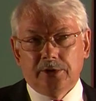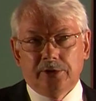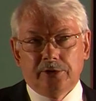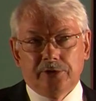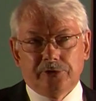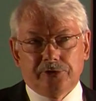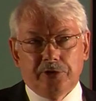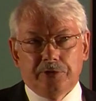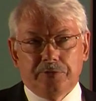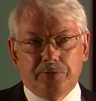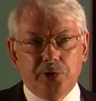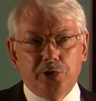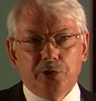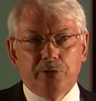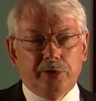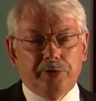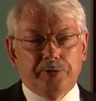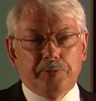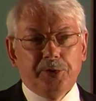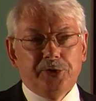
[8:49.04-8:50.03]
So for
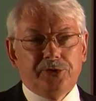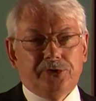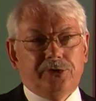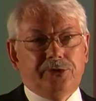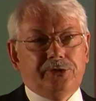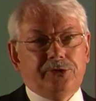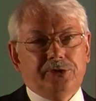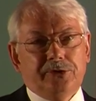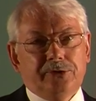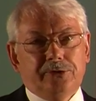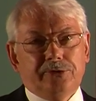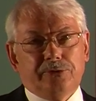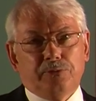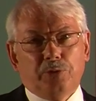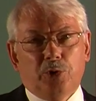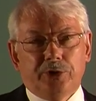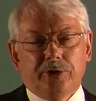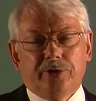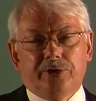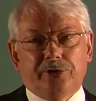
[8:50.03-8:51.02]
you as businesses,
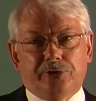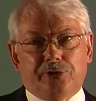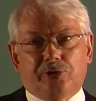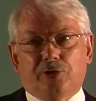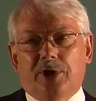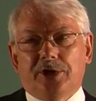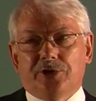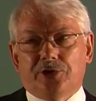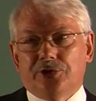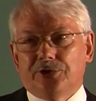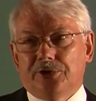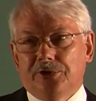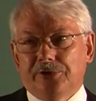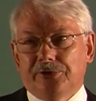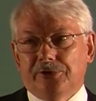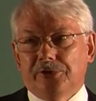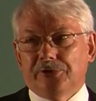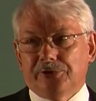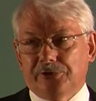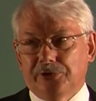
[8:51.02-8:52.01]
one of the
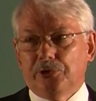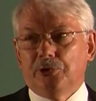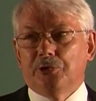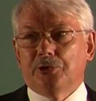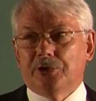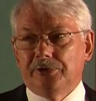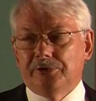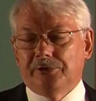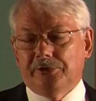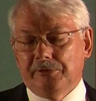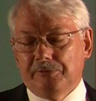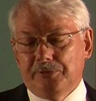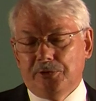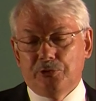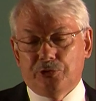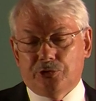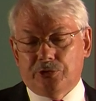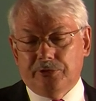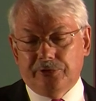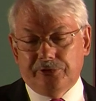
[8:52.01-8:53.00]
strategies is to look into the
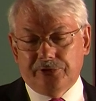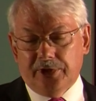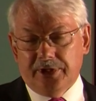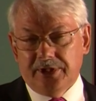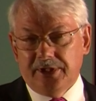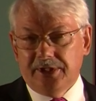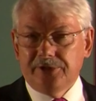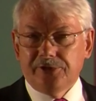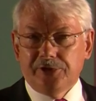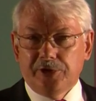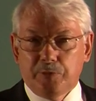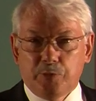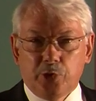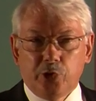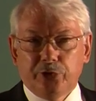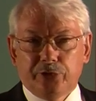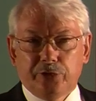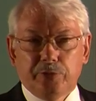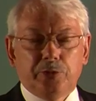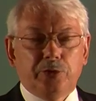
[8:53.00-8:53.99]
future and say, is it
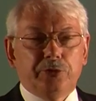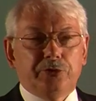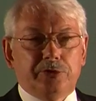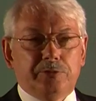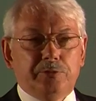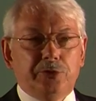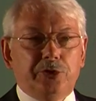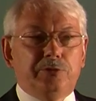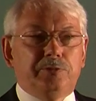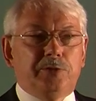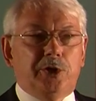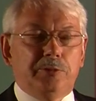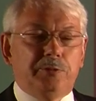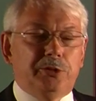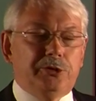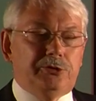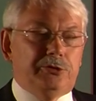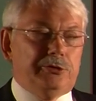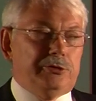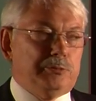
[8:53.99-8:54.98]
possible to move my
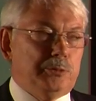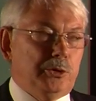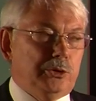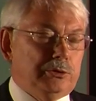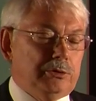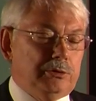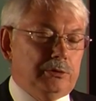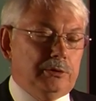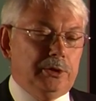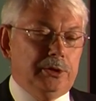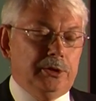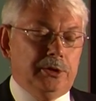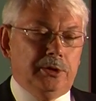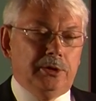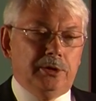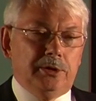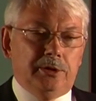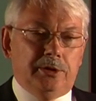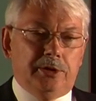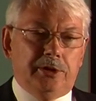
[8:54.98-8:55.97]
business model
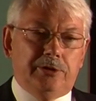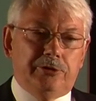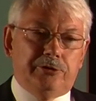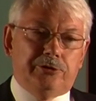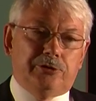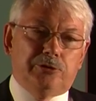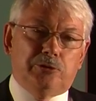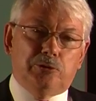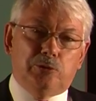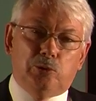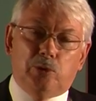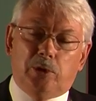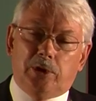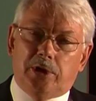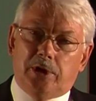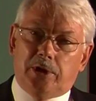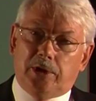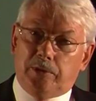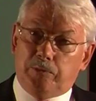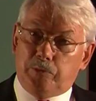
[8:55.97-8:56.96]
into
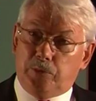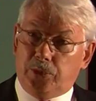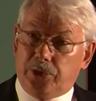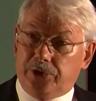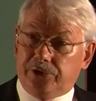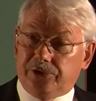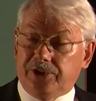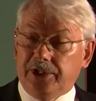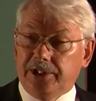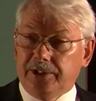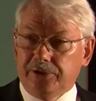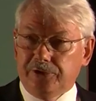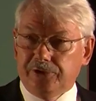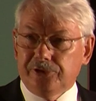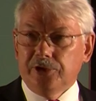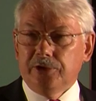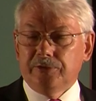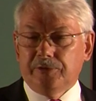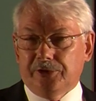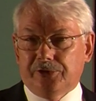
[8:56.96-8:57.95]
um, selling
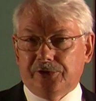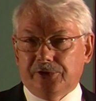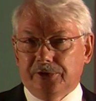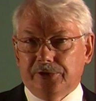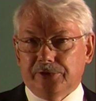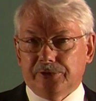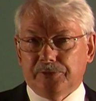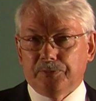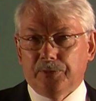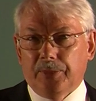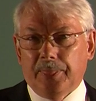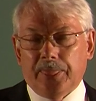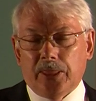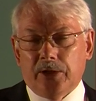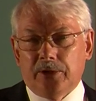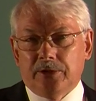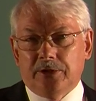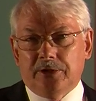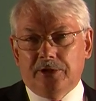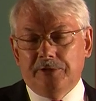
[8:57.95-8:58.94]
services?
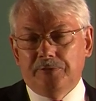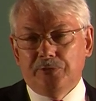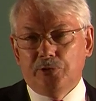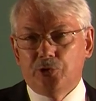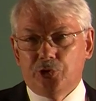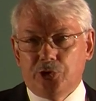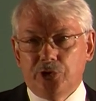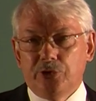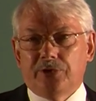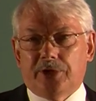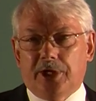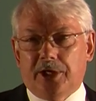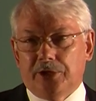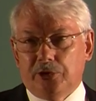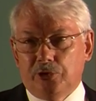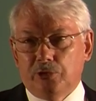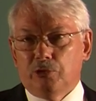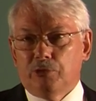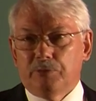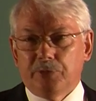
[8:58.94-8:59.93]
If you do
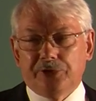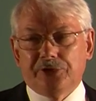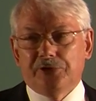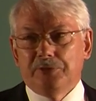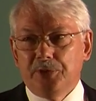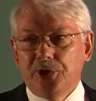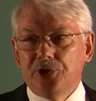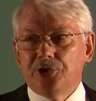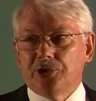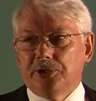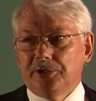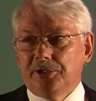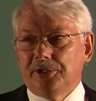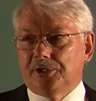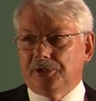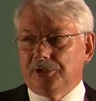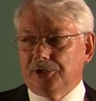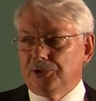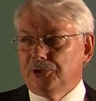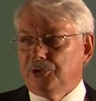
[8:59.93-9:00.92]
that, you'll almost immediately
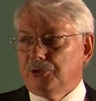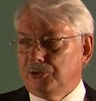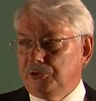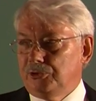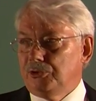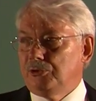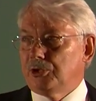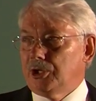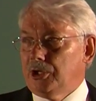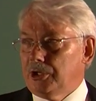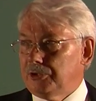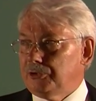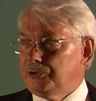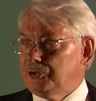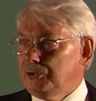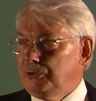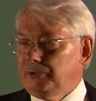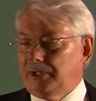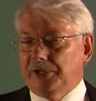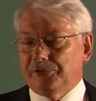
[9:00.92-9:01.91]
conclude you can't
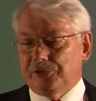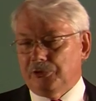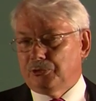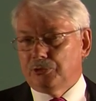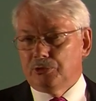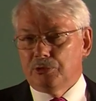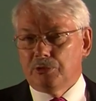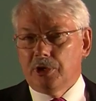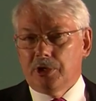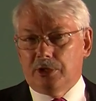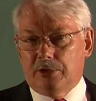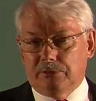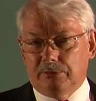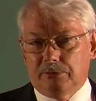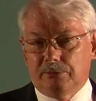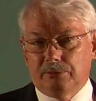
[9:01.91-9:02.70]
do that on your own.